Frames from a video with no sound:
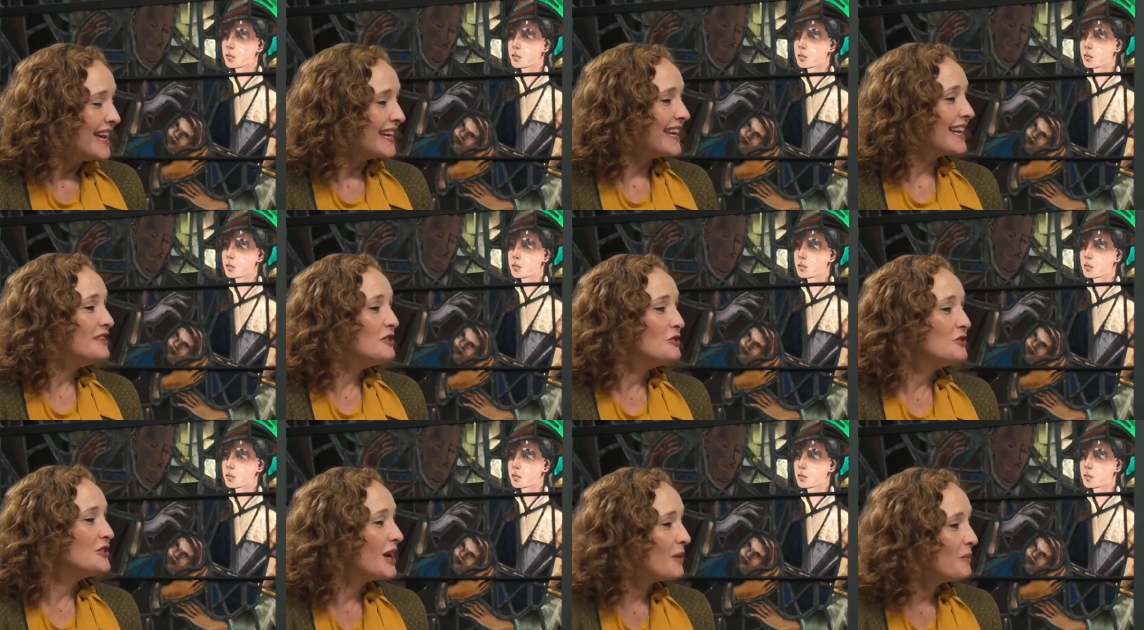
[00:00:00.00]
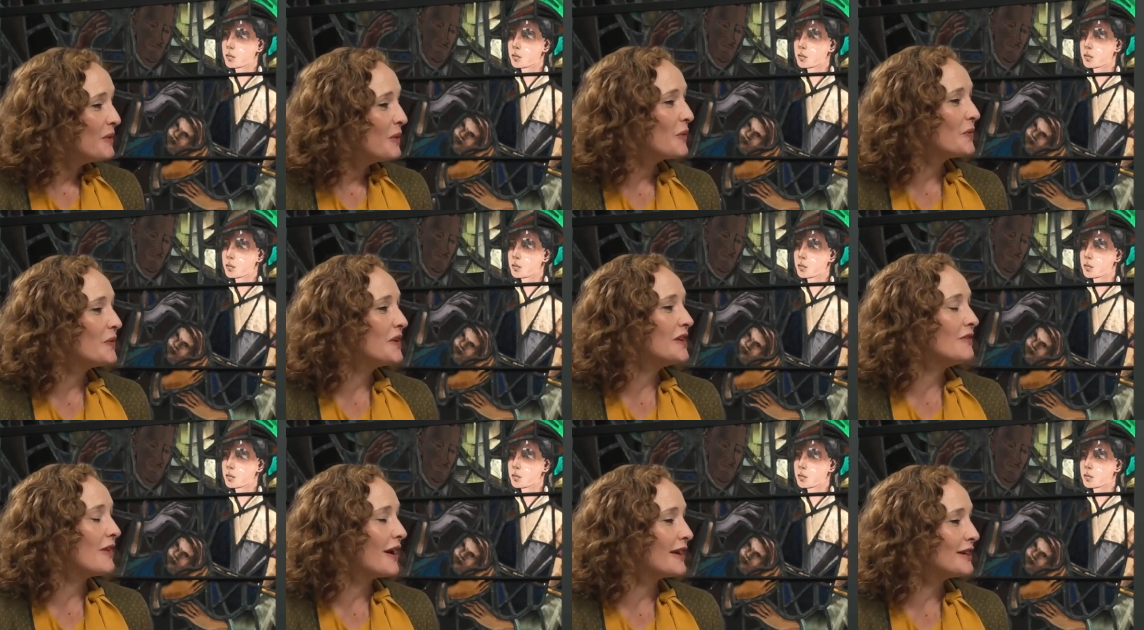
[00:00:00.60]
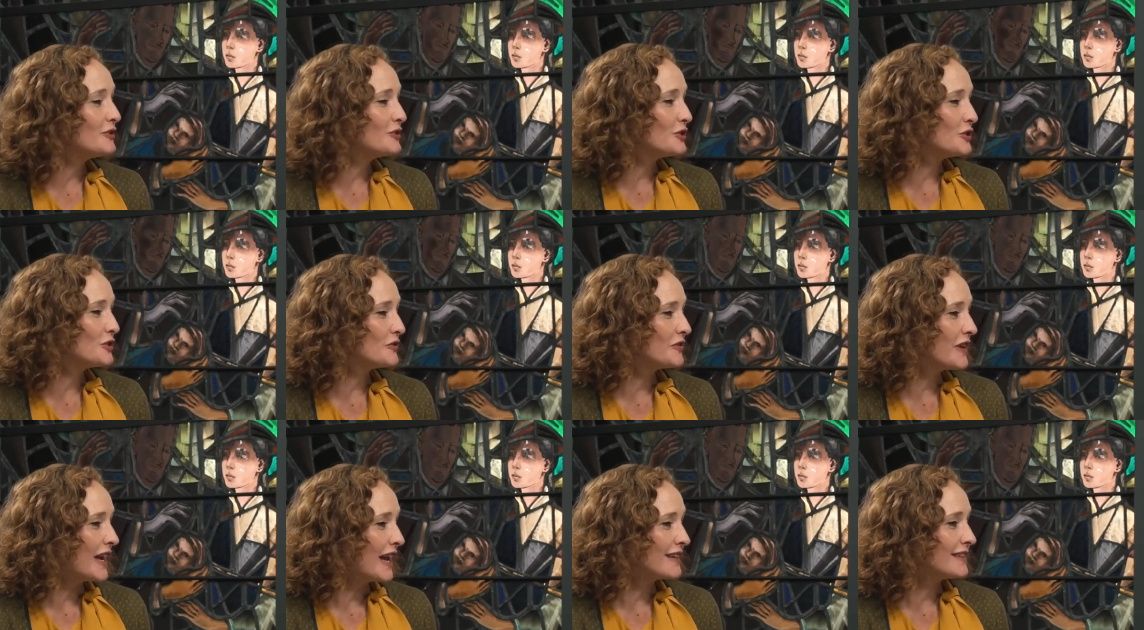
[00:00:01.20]
Speaker 1: can you tell me what the United Church of
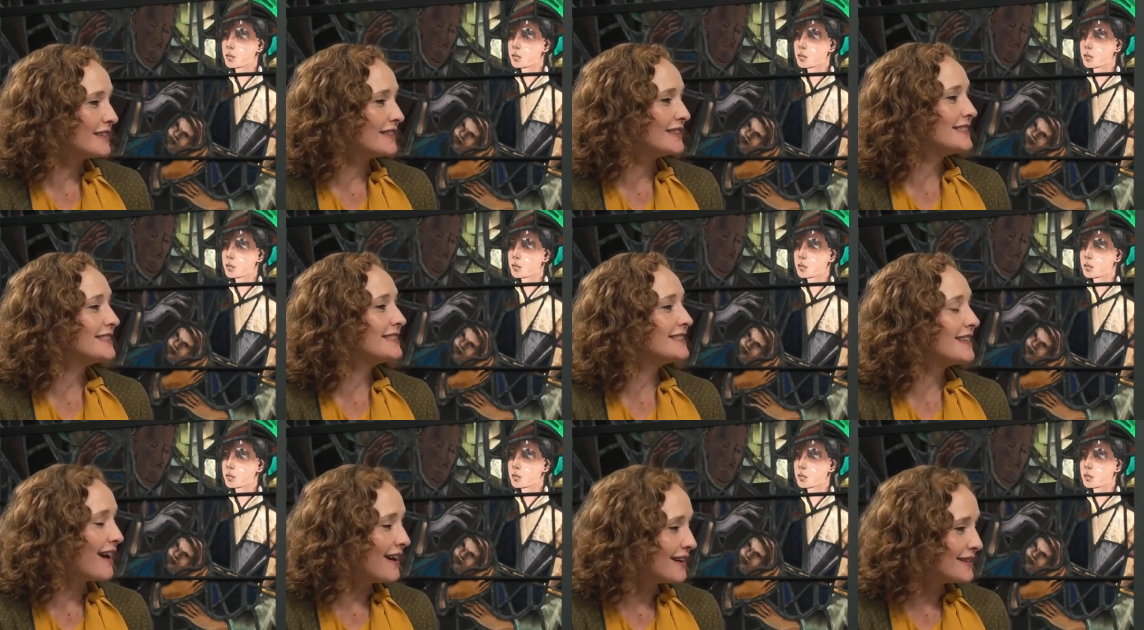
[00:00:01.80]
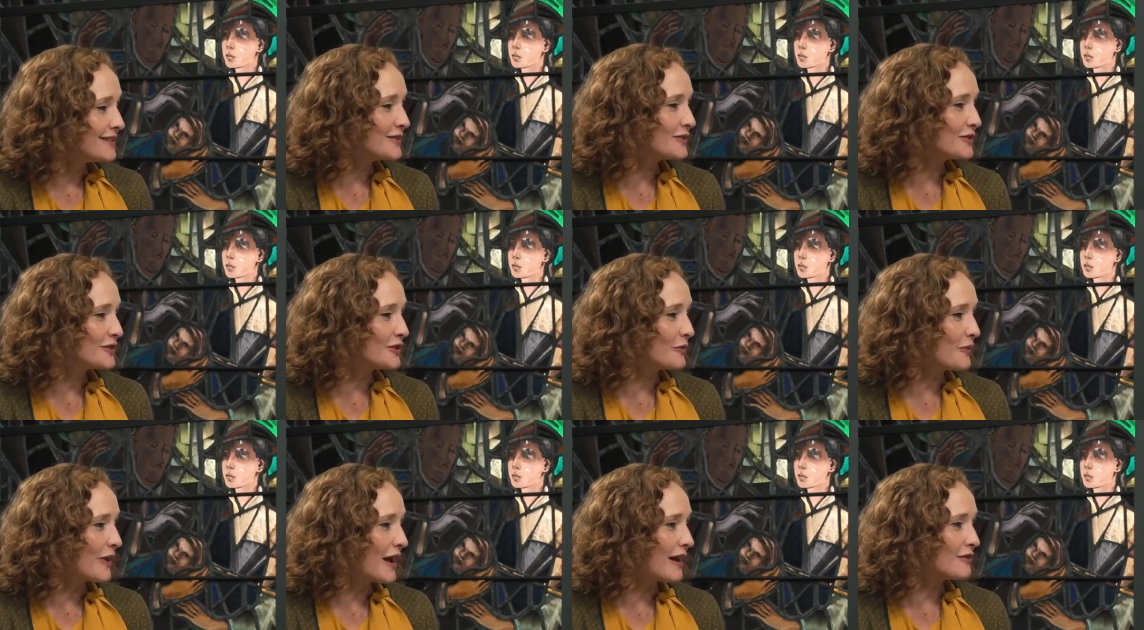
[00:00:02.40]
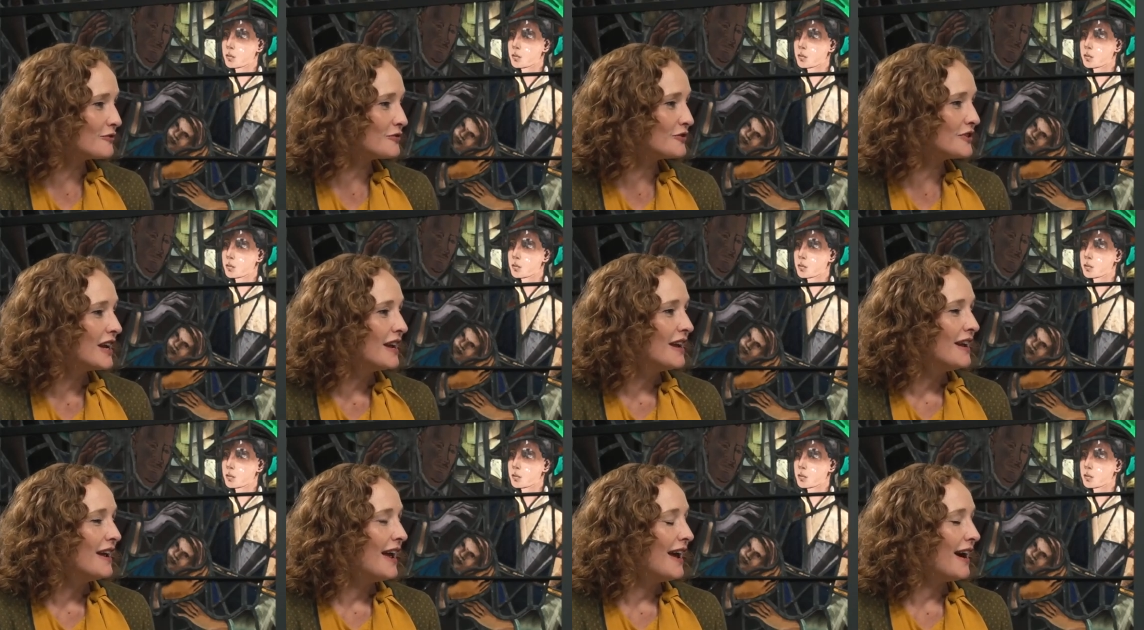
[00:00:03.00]
Canada does around
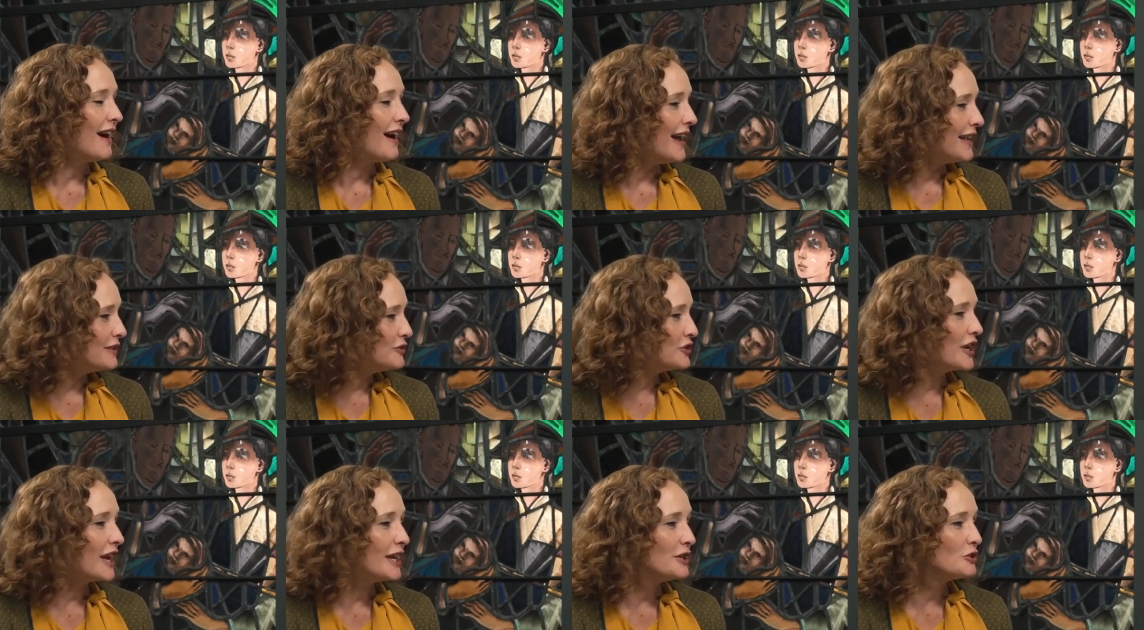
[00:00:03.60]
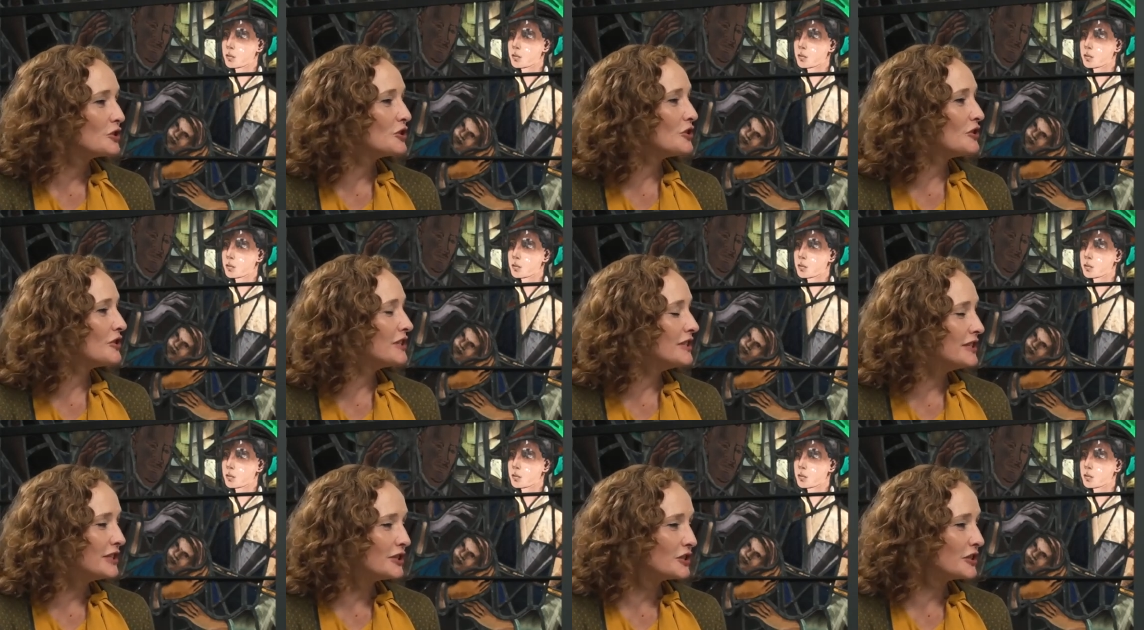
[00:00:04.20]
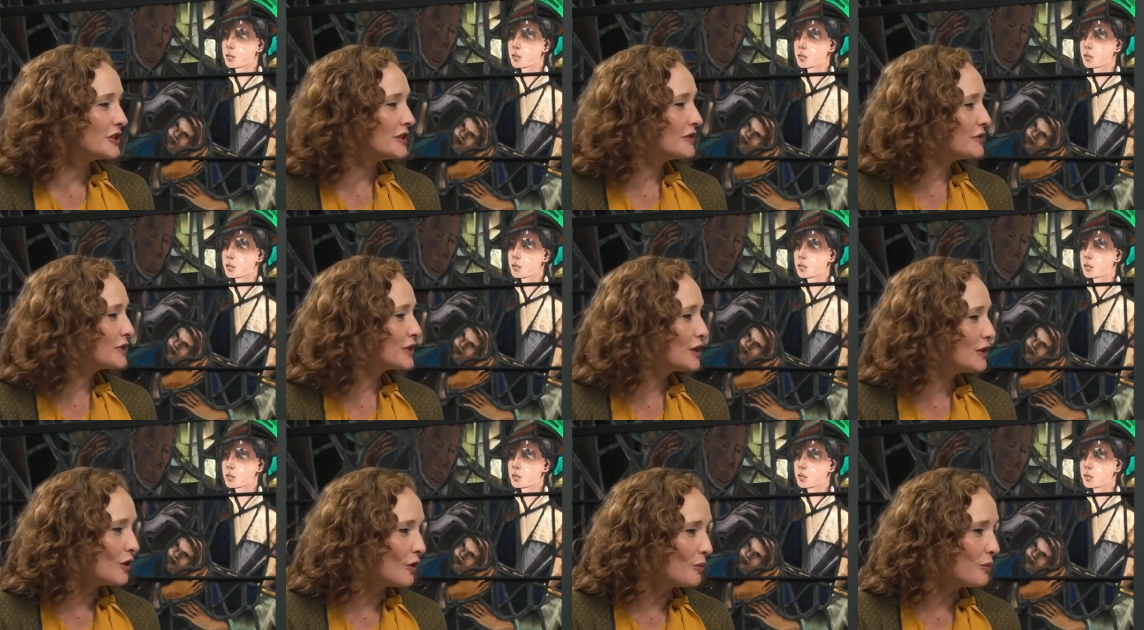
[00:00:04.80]
uh, educational initiatives
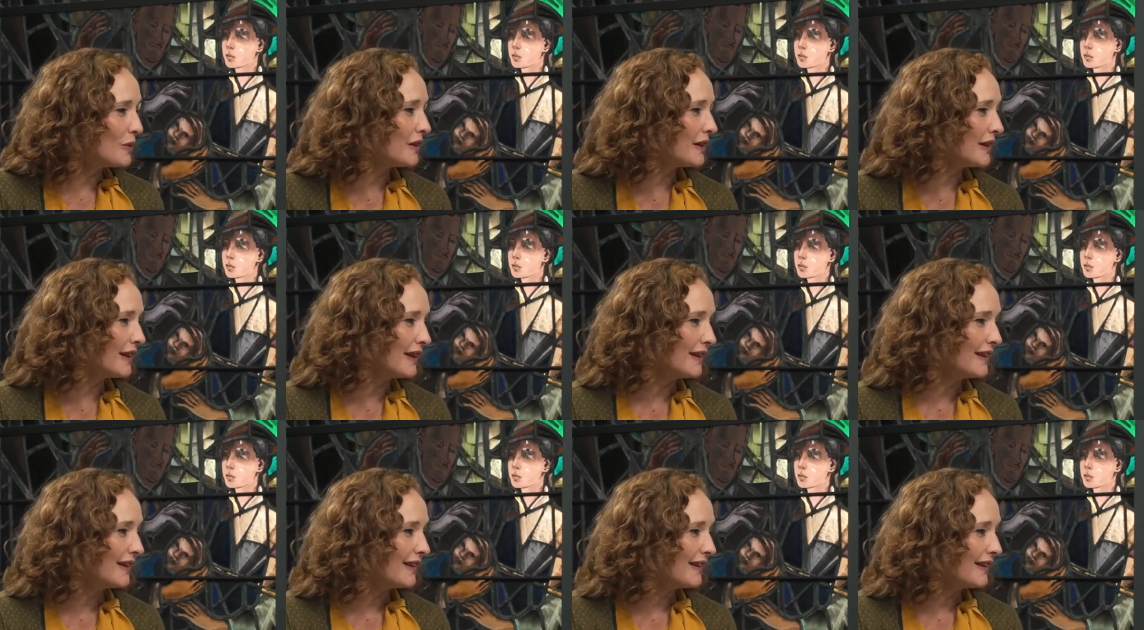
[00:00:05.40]
globally?